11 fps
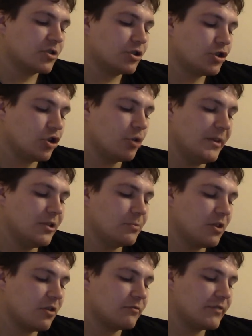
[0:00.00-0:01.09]
Short,
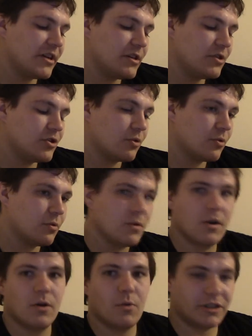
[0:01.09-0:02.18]
medium, long range,
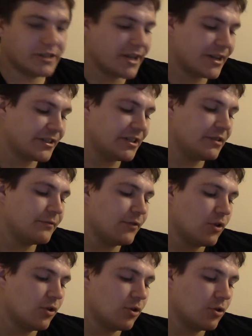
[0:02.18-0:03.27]
1 attack needing
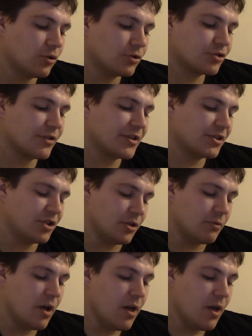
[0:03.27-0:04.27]
4, strength 2.